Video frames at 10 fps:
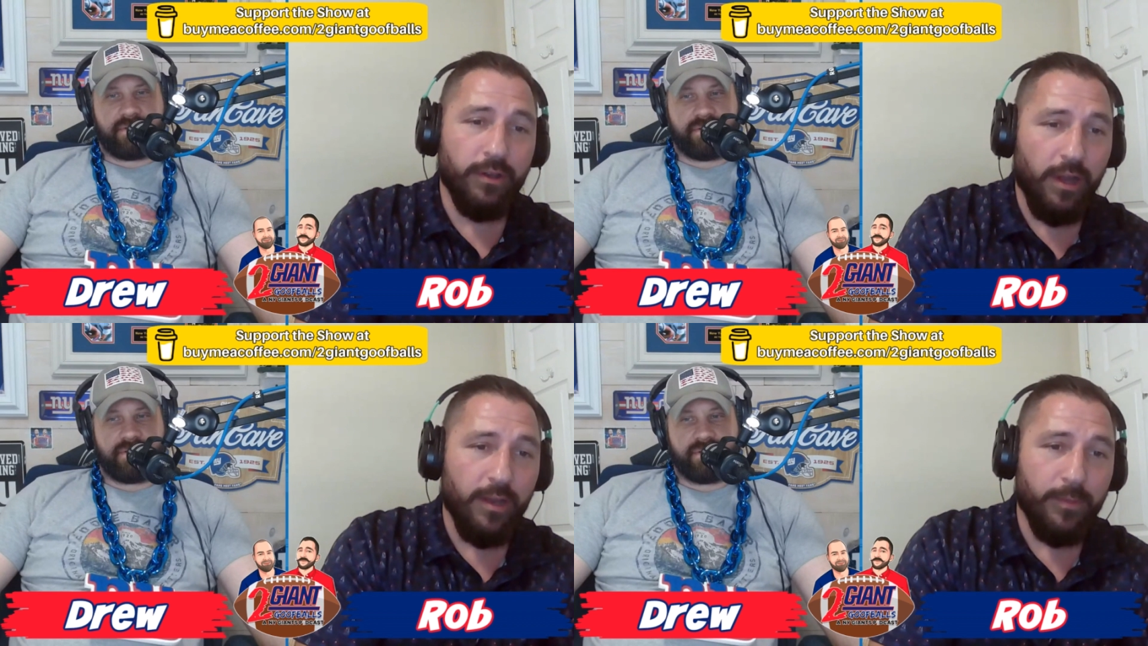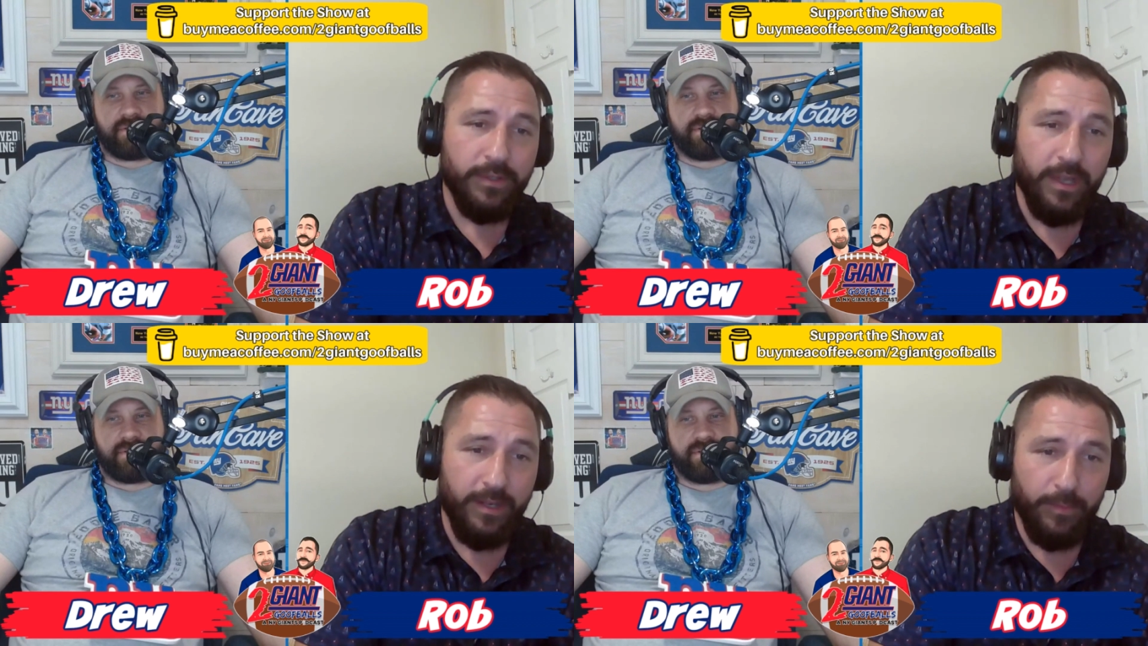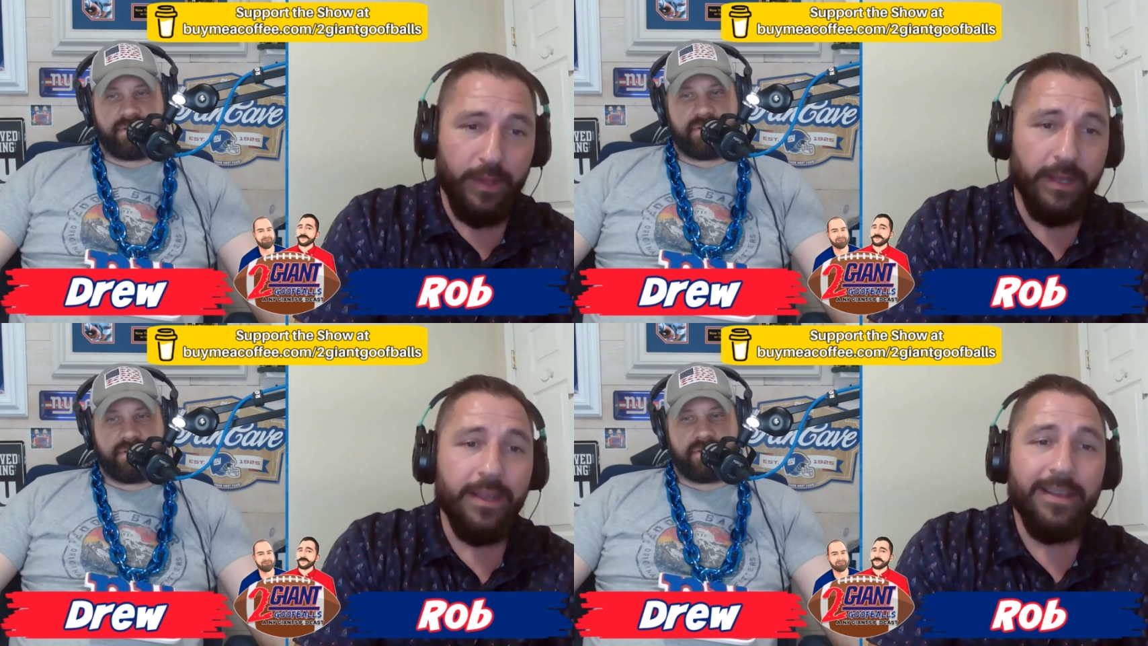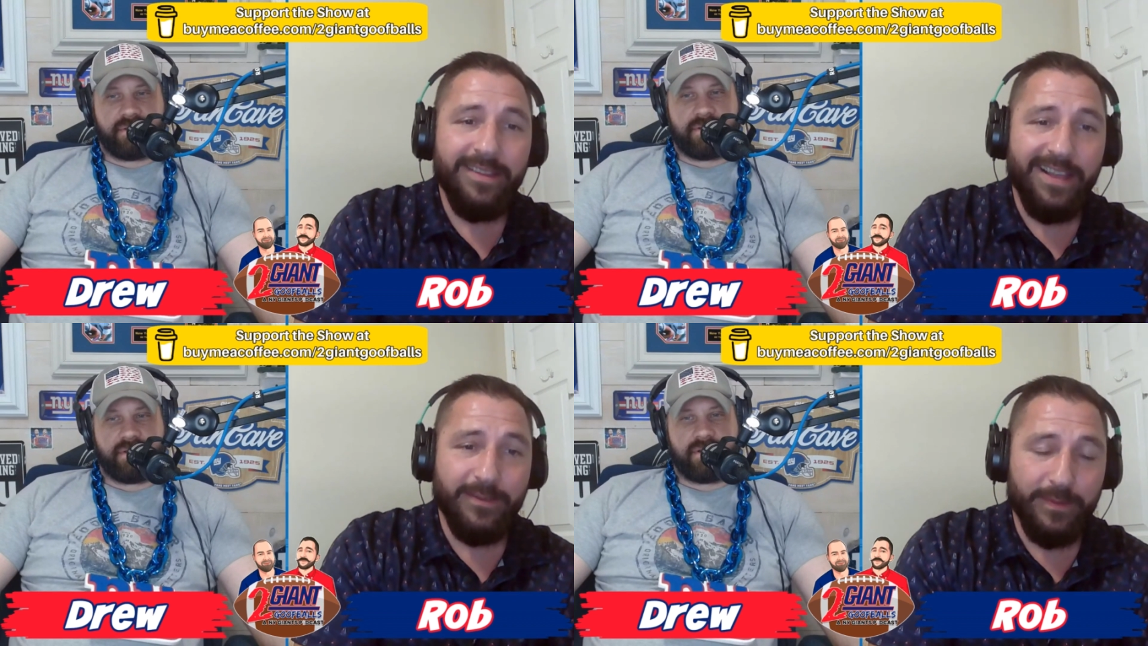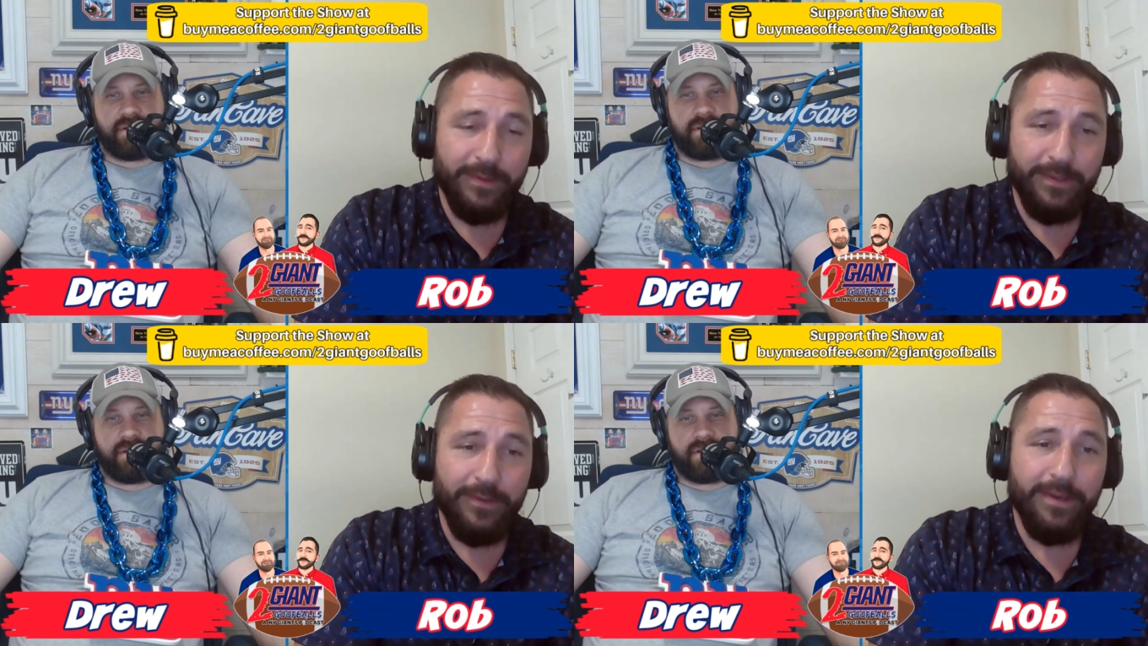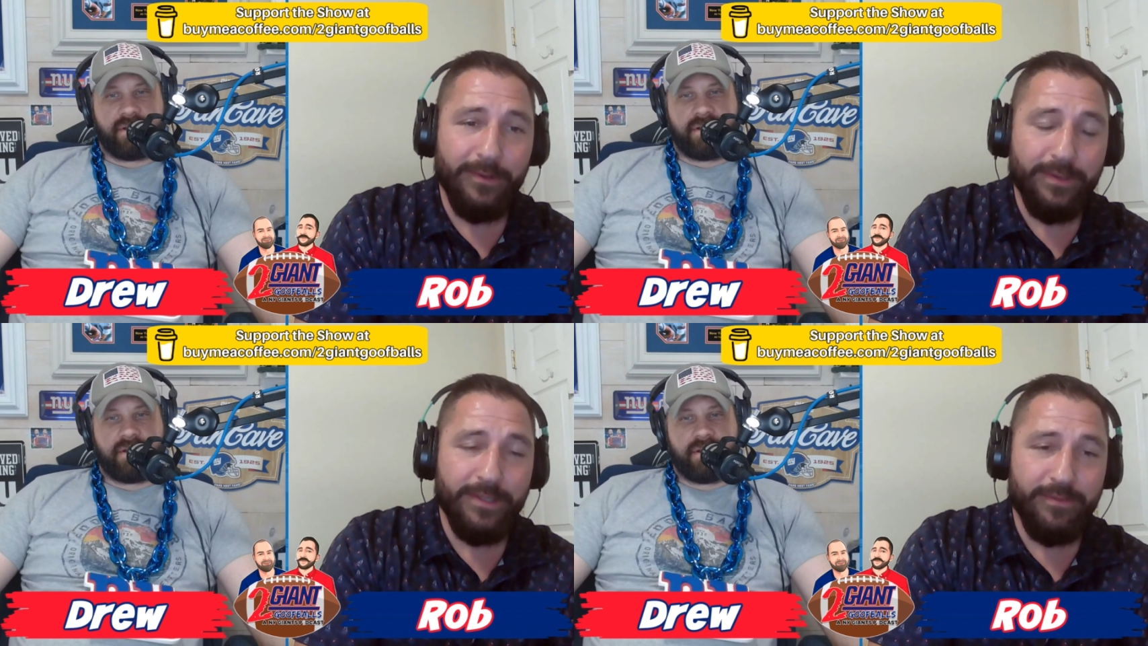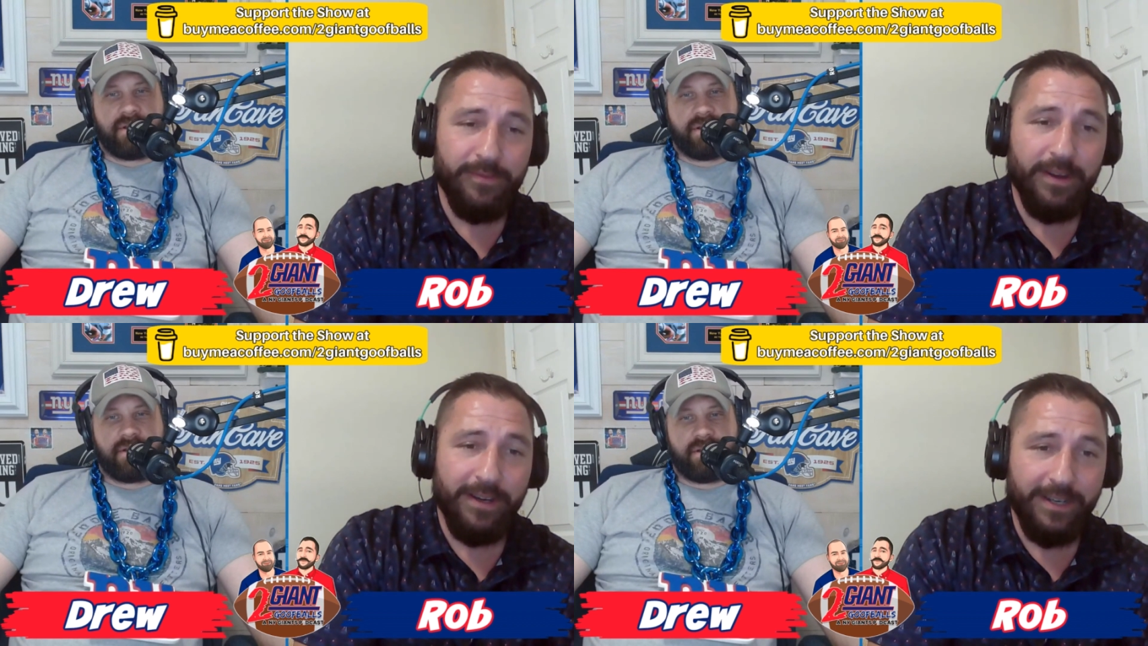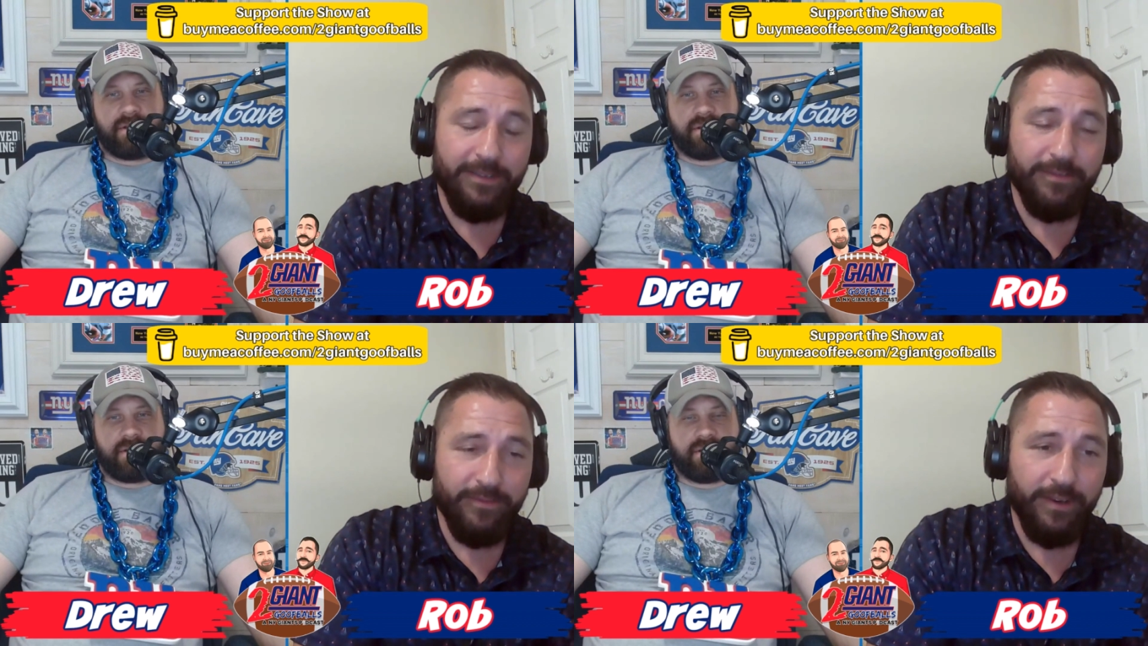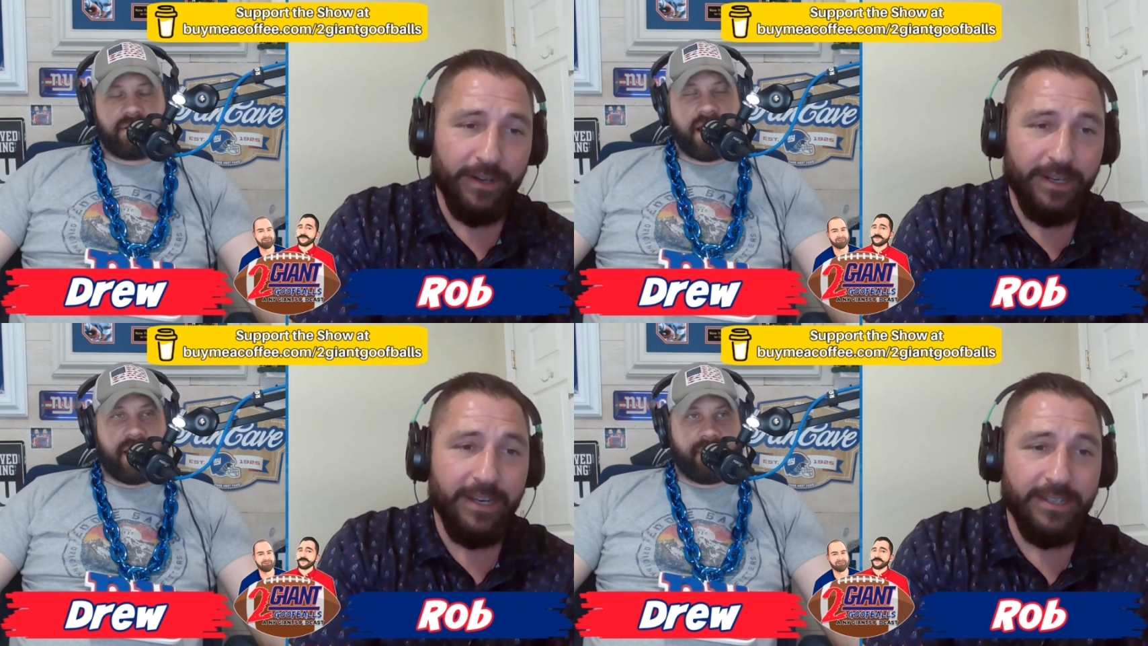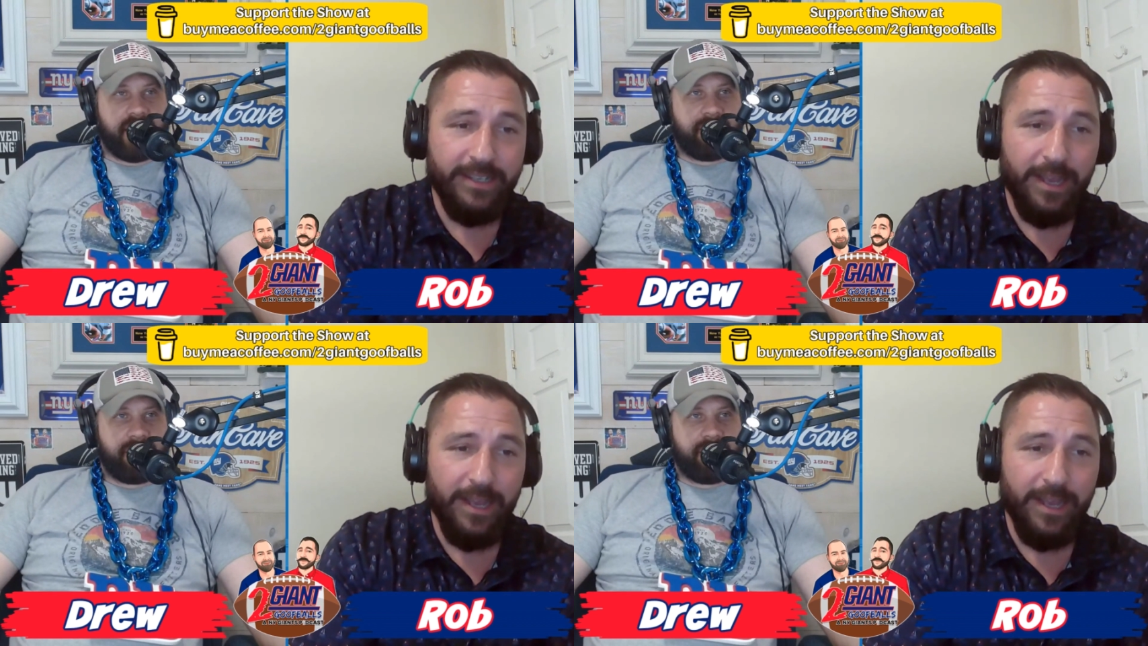Speaker 1: your audibles on the play. That's what they're doing. It was very, very. Yeah, it